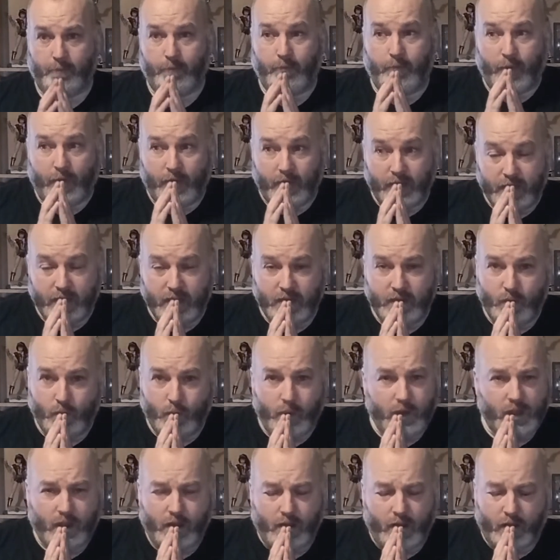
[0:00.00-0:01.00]
But here
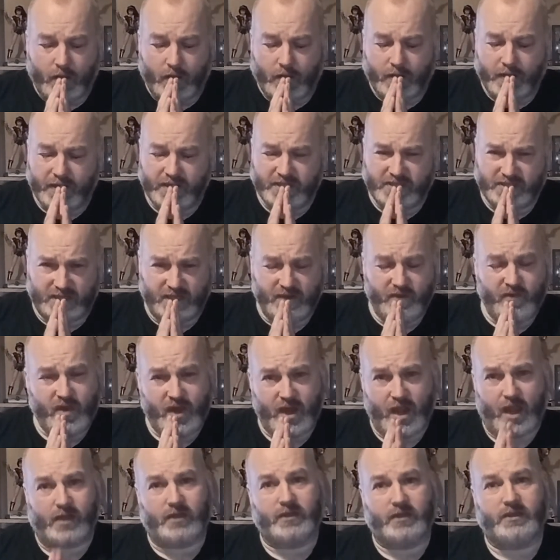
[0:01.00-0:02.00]
we are. It's the
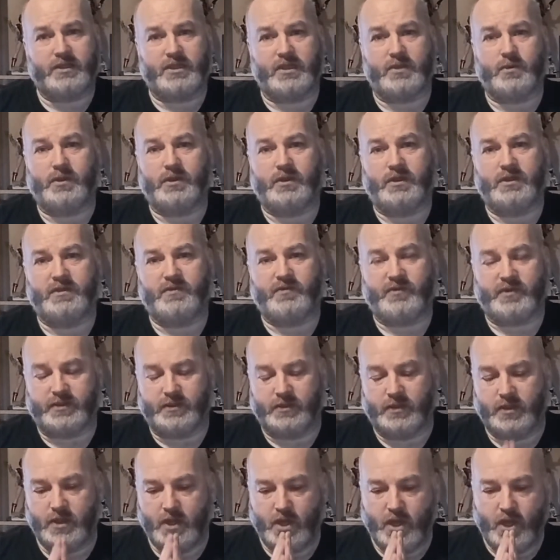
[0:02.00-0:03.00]
reality we live in.
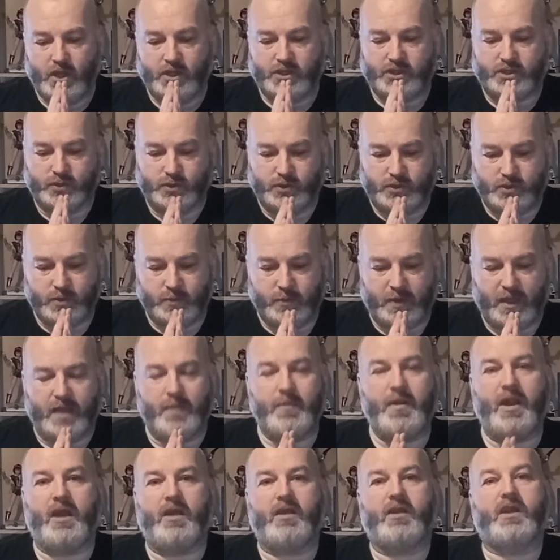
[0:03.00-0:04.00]
So to my
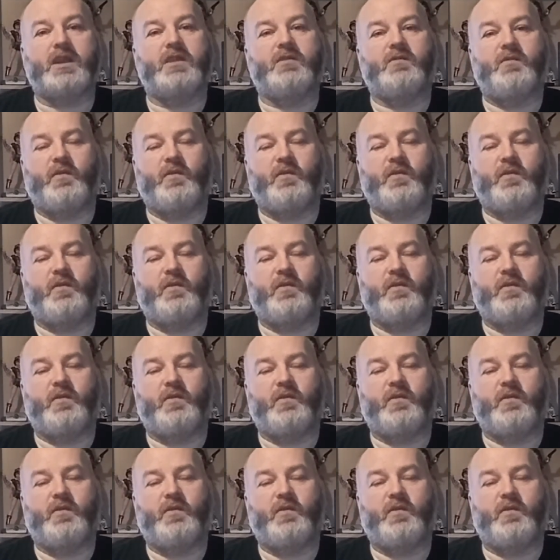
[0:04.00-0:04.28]
American